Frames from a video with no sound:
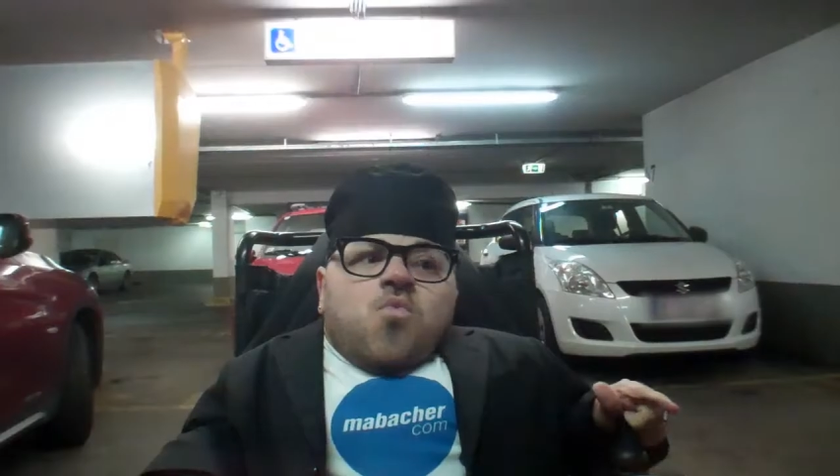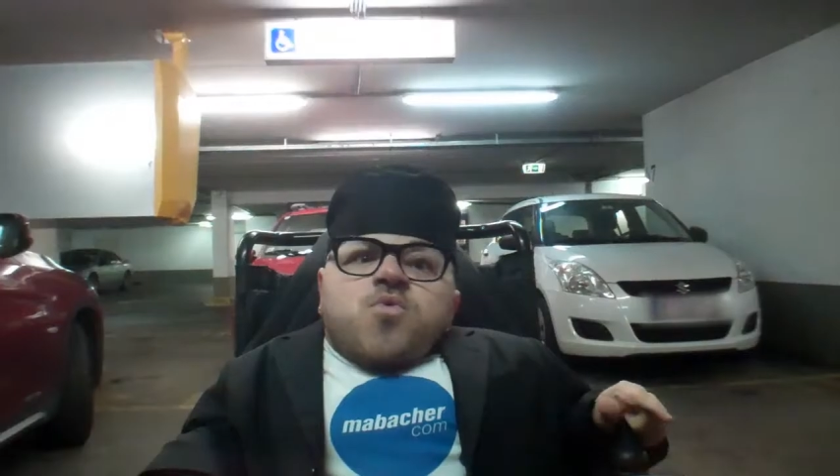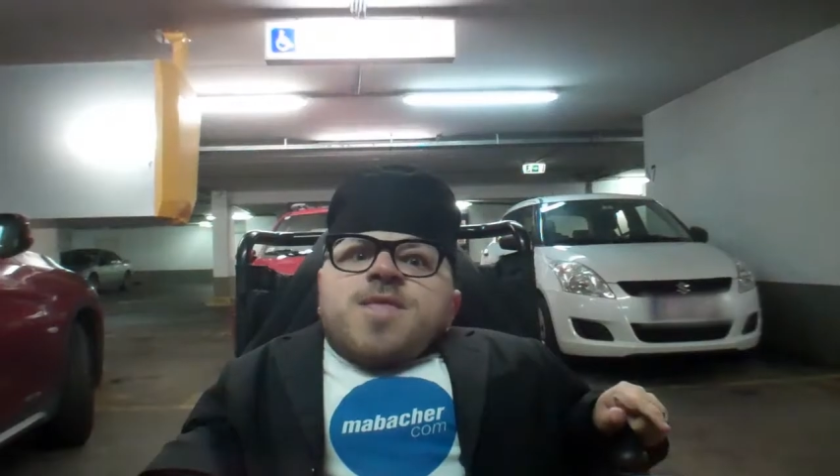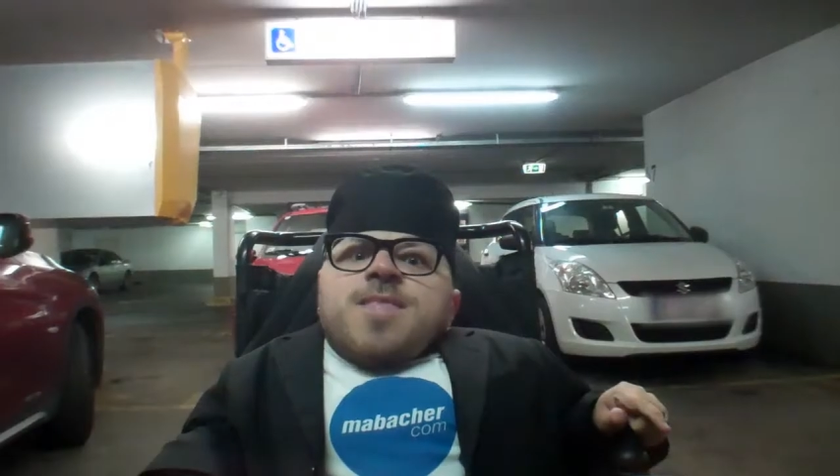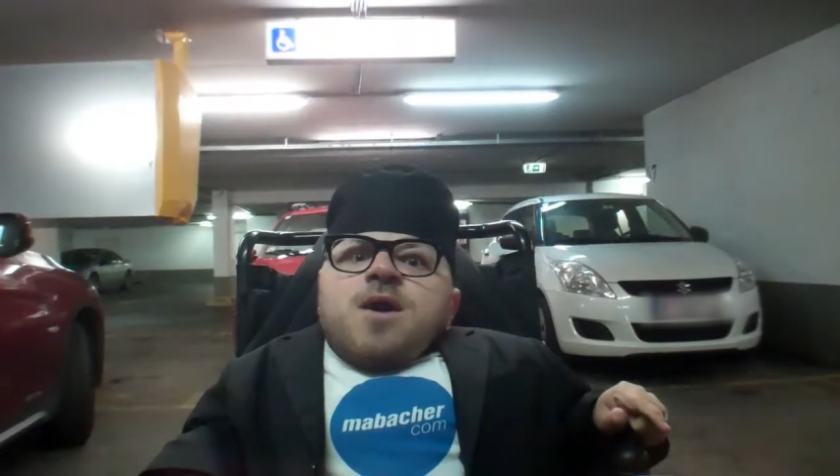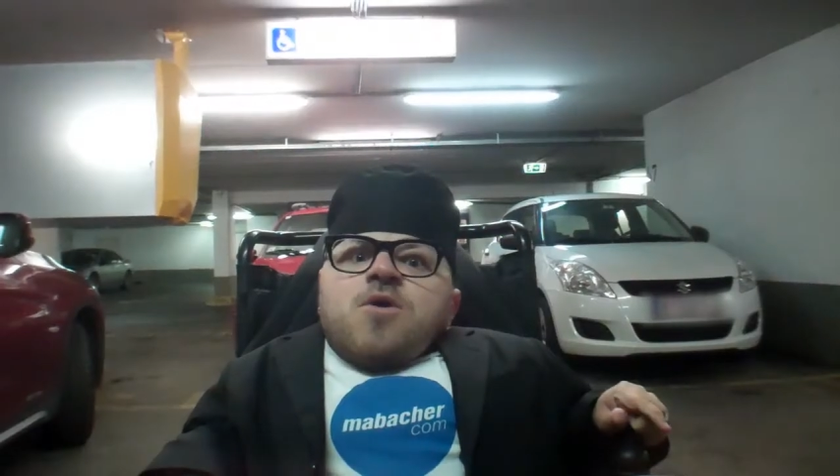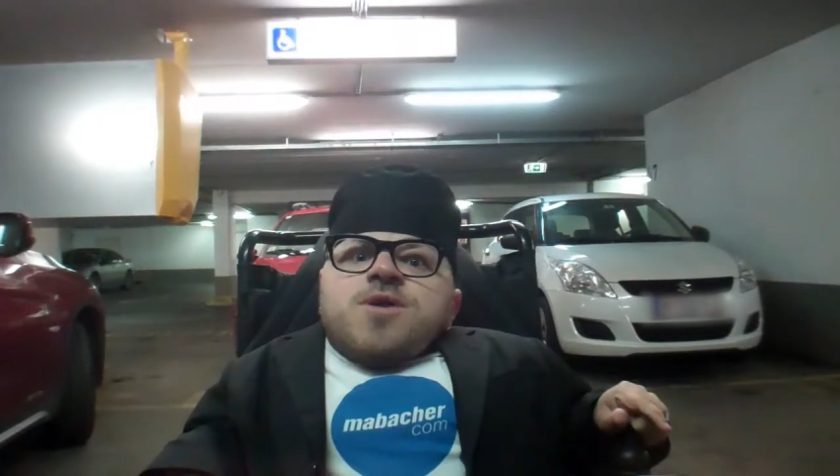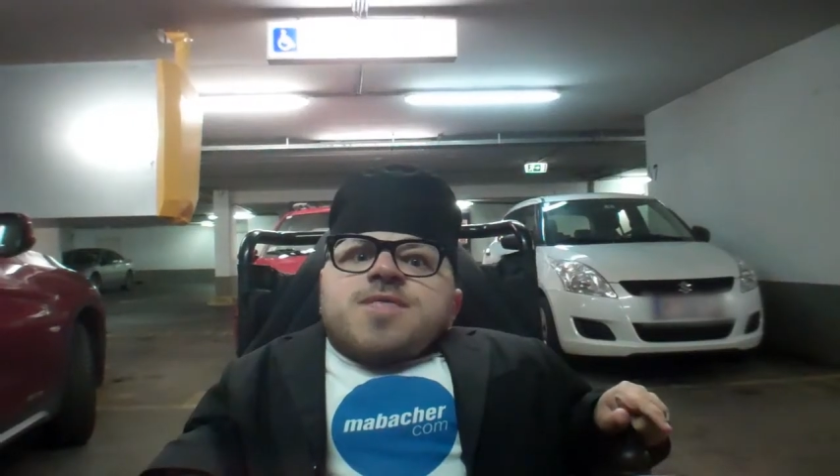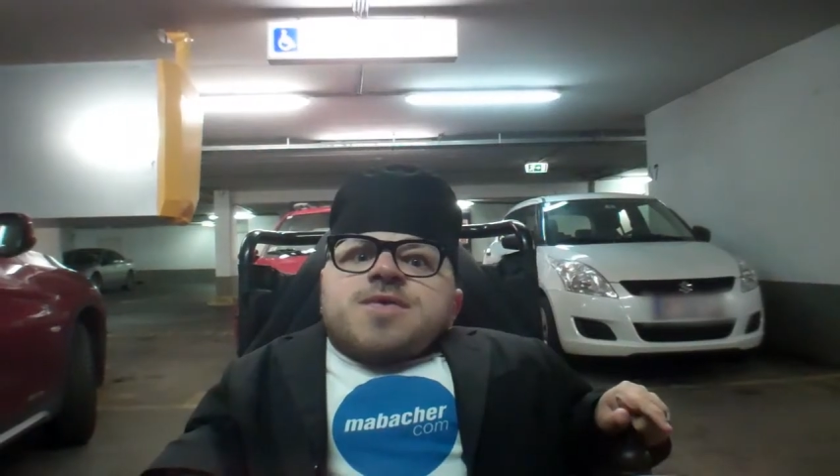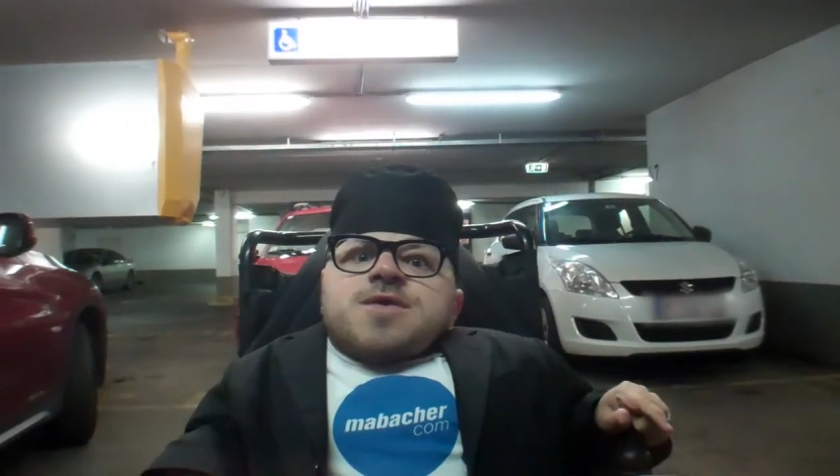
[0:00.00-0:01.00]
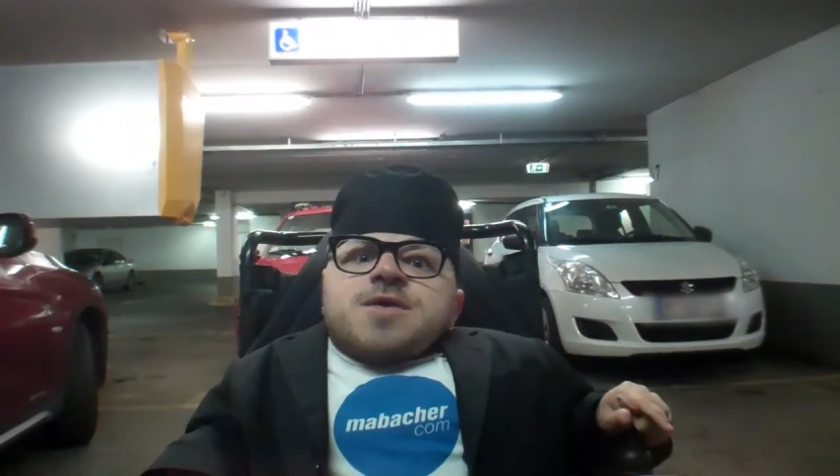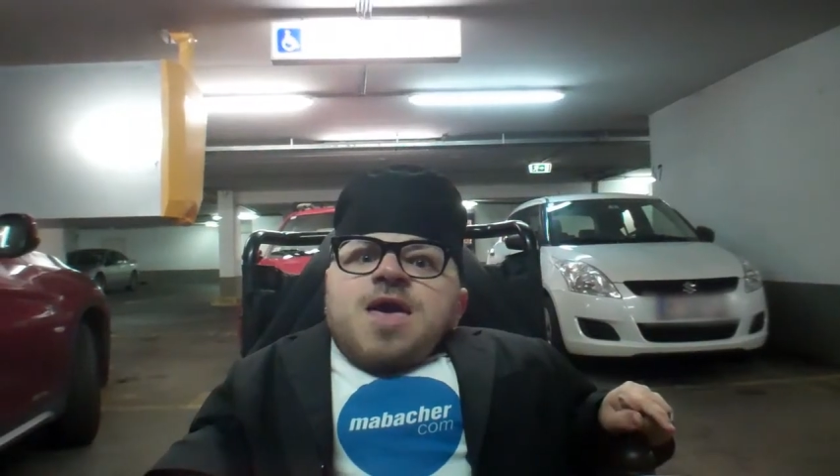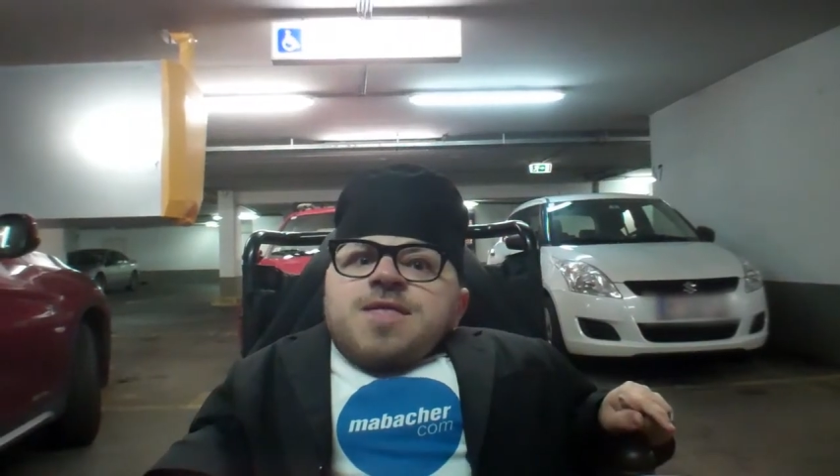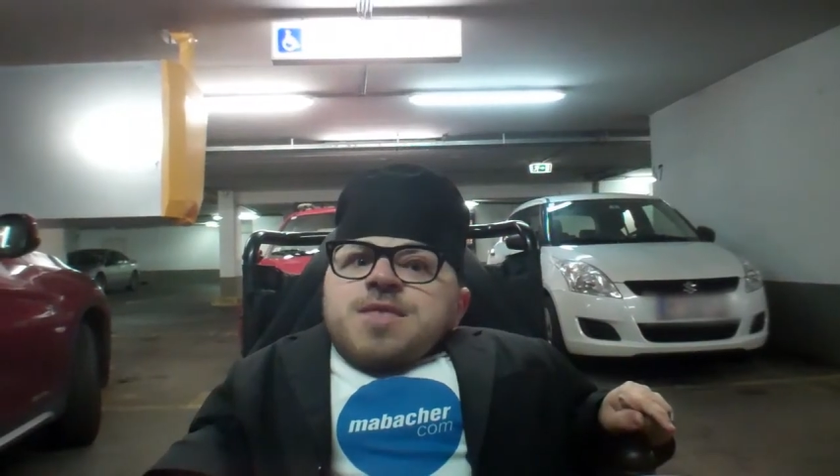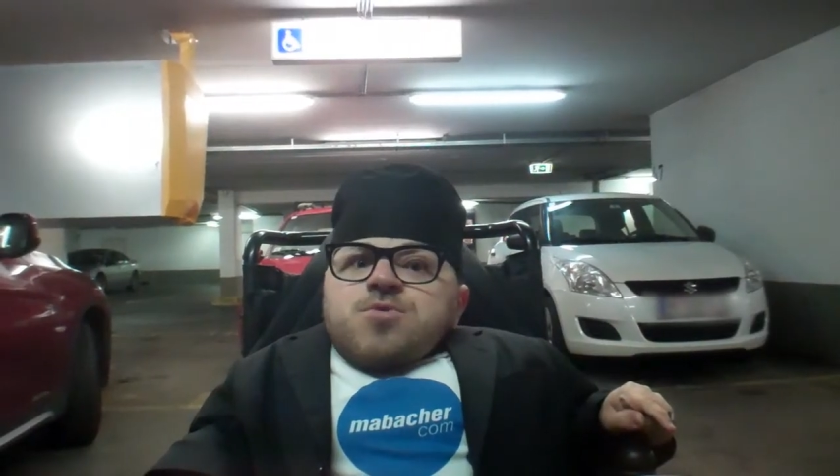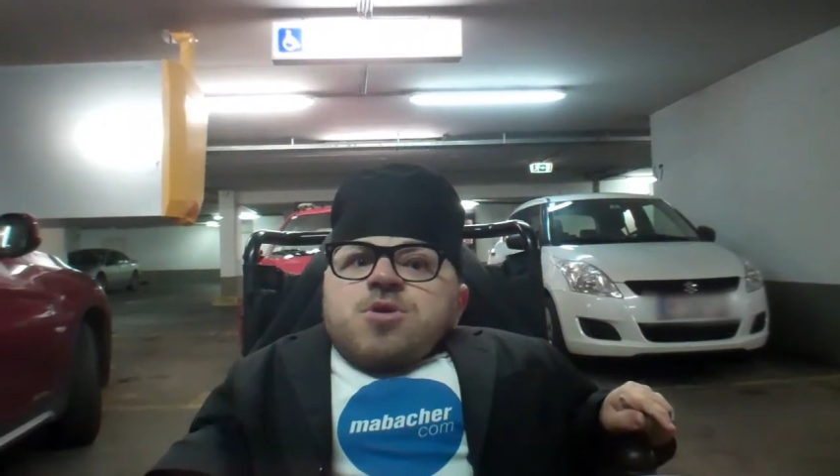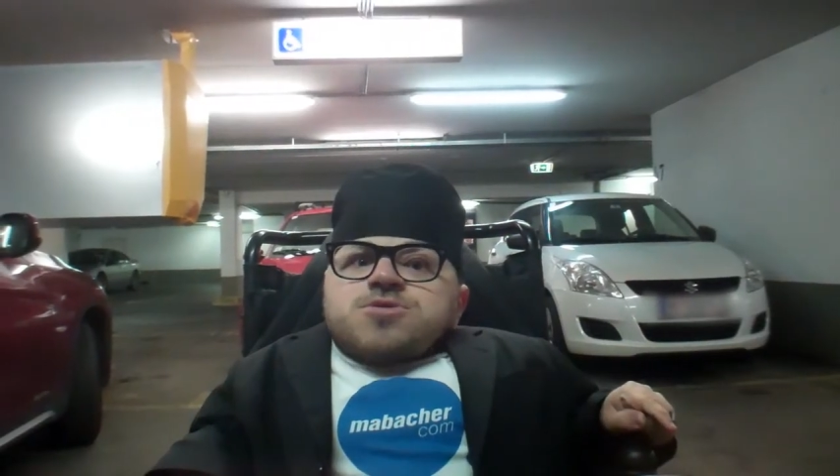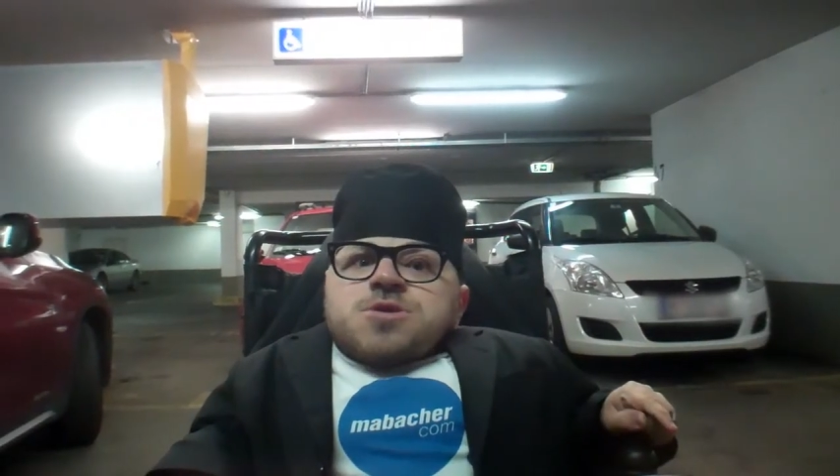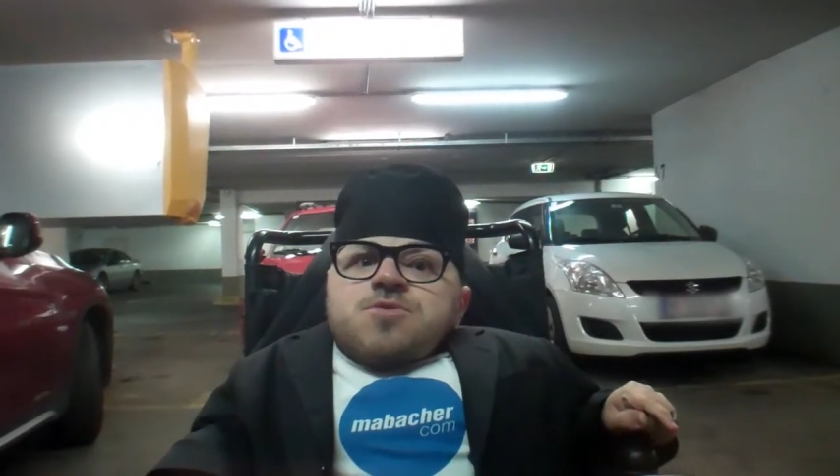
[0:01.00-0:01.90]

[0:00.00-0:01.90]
We are now in an underground